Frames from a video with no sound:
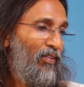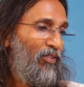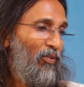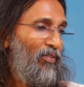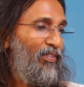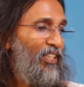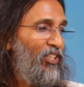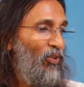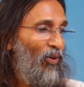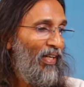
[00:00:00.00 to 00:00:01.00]
So
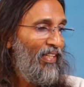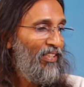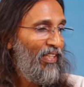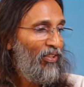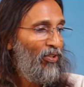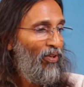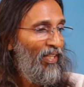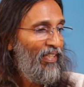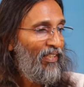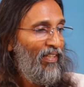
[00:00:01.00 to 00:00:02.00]
this yoga is
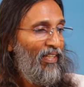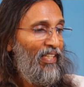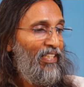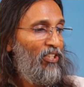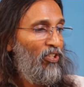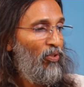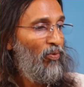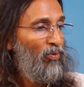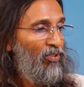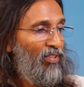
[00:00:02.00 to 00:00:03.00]
Catholic in its
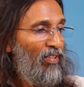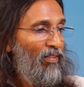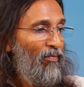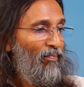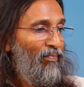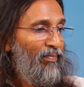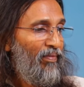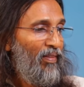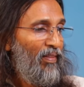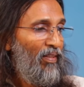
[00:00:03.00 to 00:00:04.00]
use
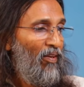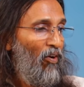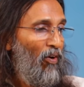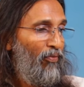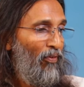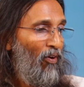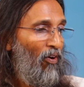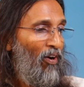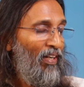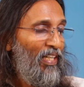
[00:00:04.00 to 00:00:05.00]
of
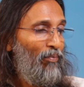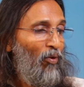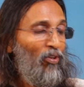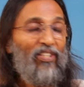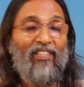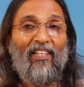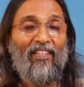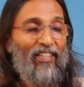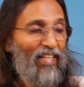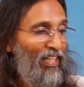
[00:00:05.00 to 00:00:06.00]
all
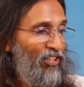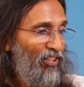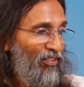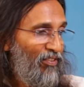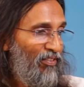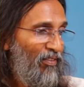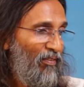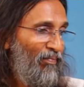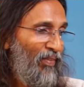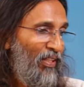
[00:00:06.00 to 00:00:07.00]
emotional relations,
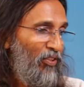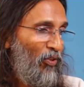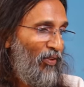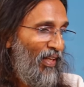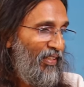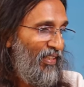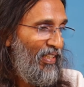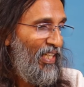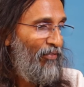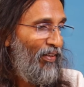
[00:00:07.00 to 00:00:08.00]
so that
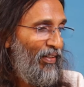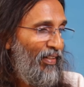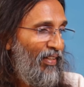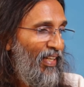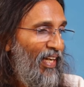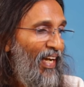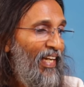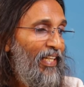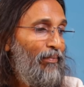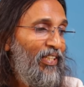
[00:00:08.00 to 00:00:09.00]
even
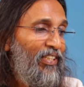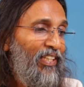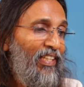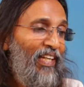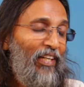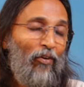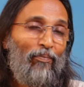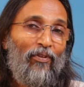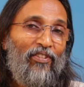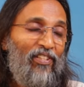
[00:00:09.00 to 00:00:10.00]
enmity and
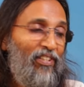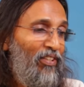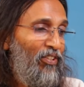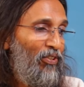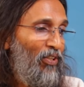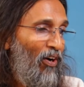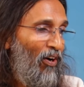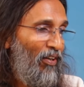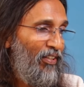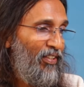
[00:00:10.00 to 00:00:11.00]
opposition to
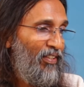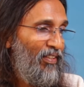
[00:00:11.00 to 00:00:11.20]
God,